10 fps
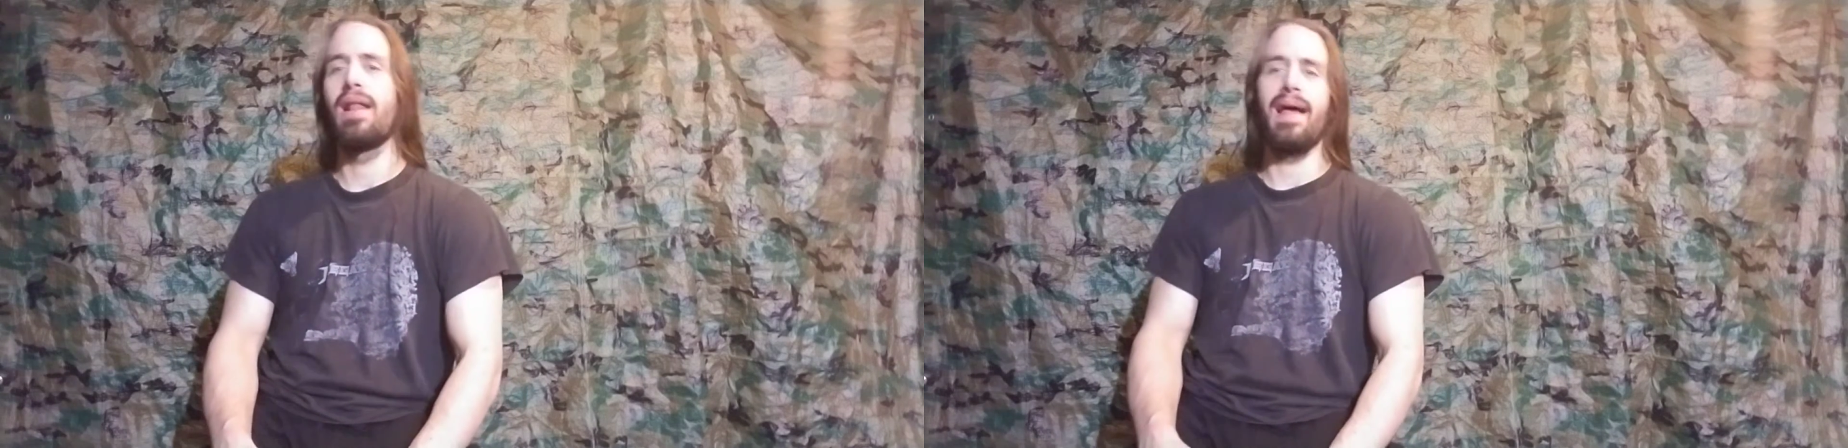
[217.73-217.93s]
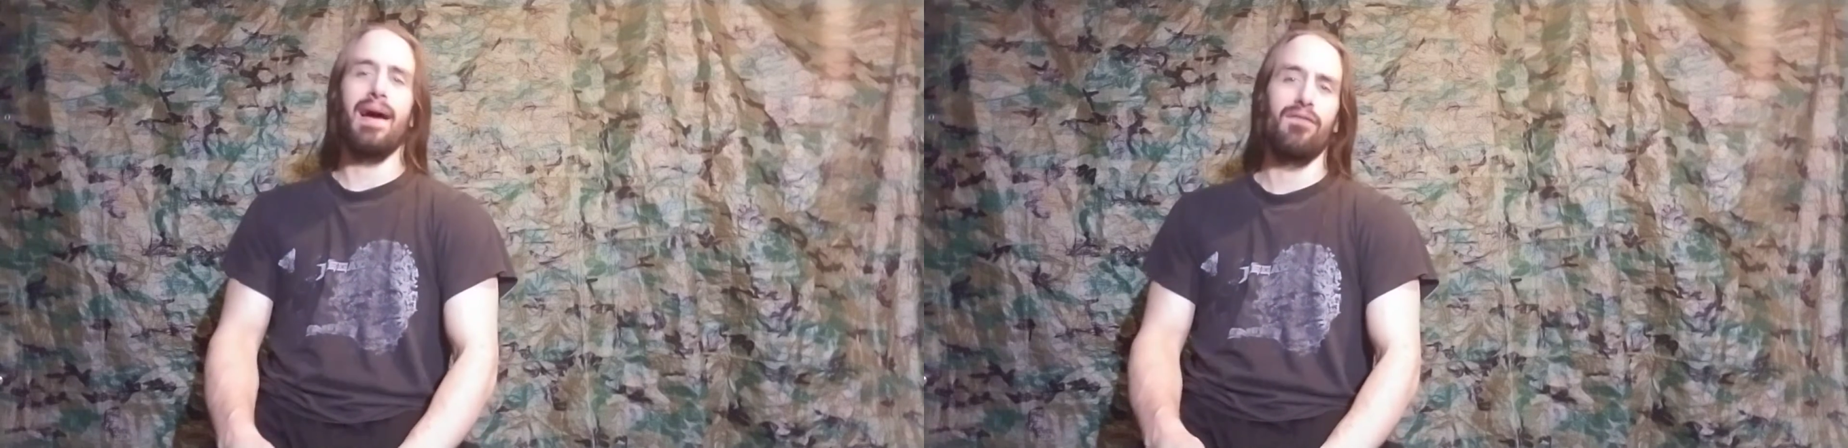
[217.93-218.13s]

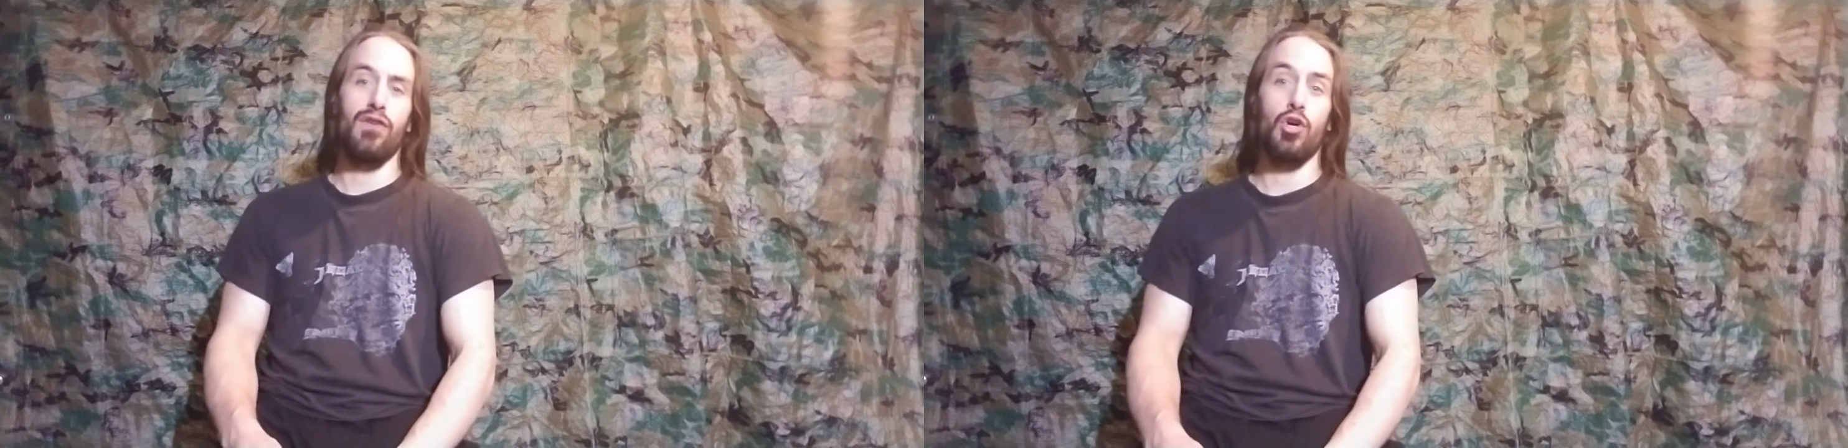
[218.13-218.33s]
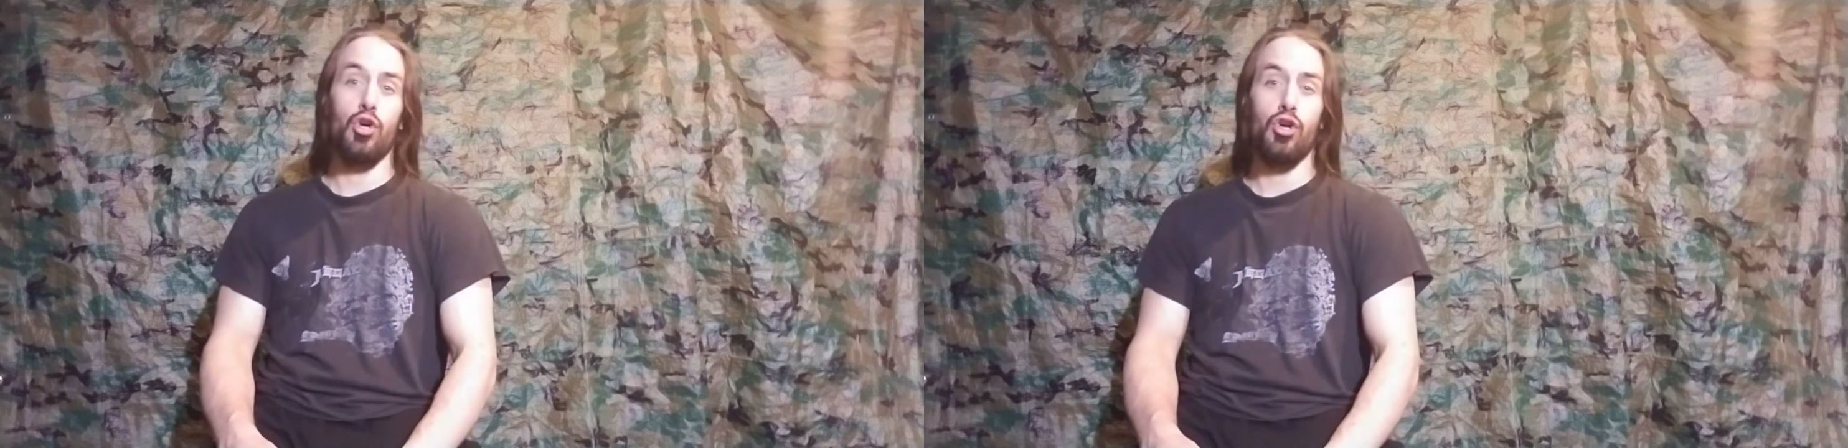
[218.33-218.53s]

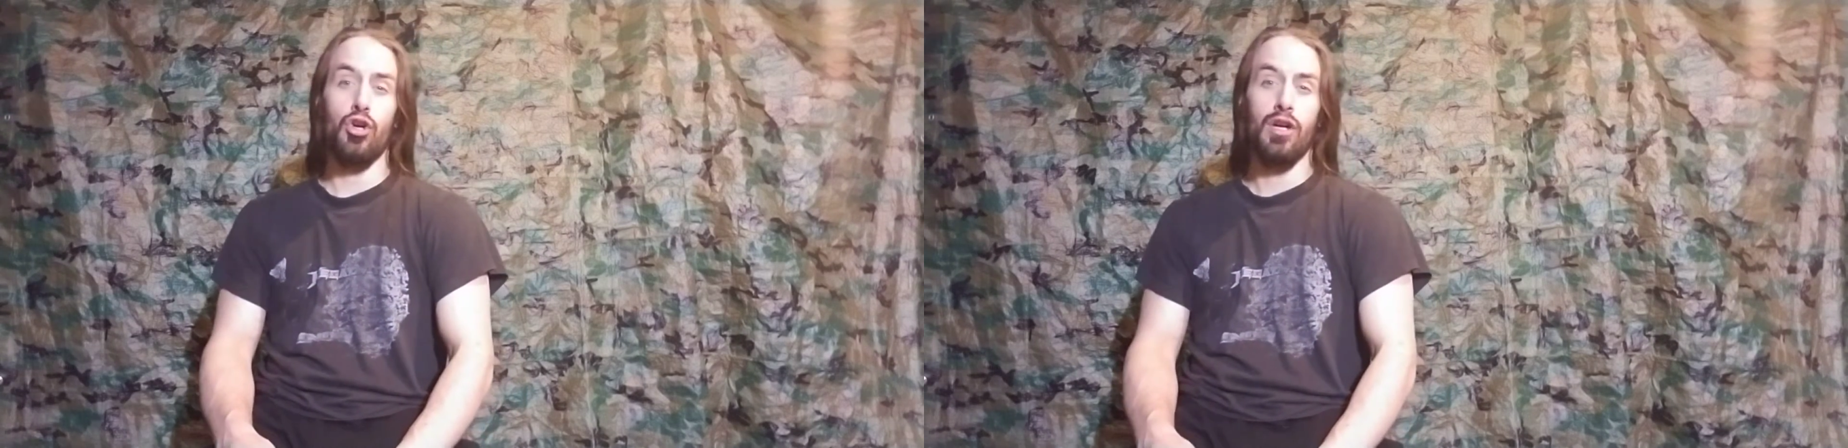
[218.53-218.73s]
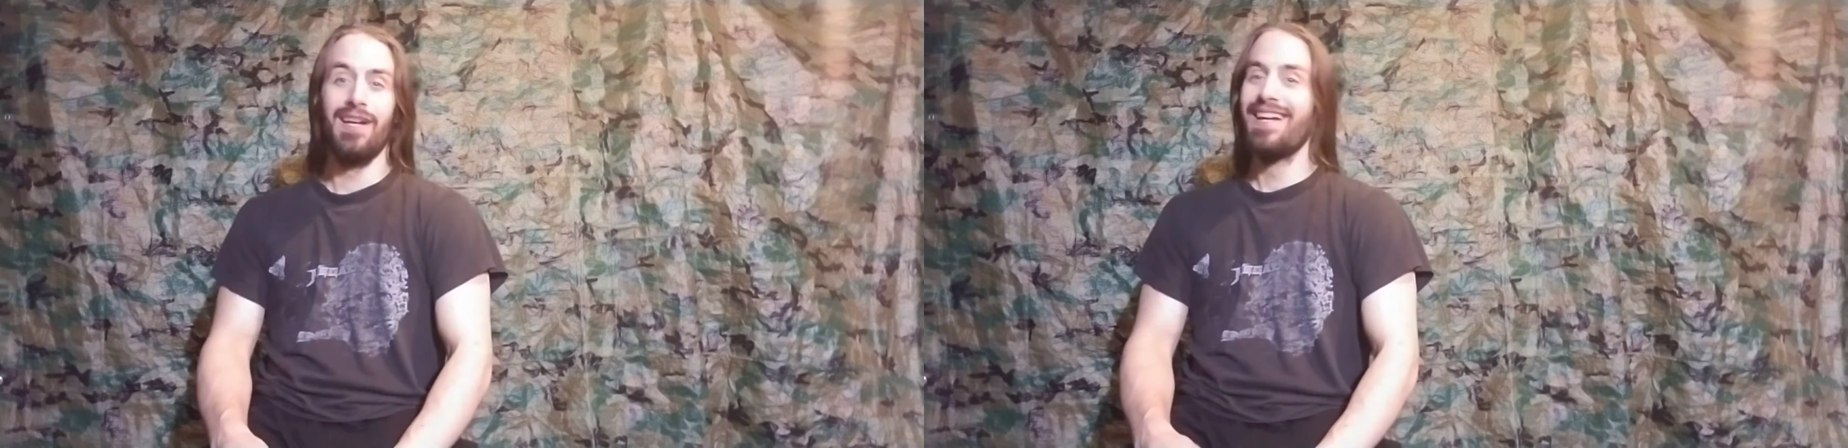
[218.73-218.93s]
ever.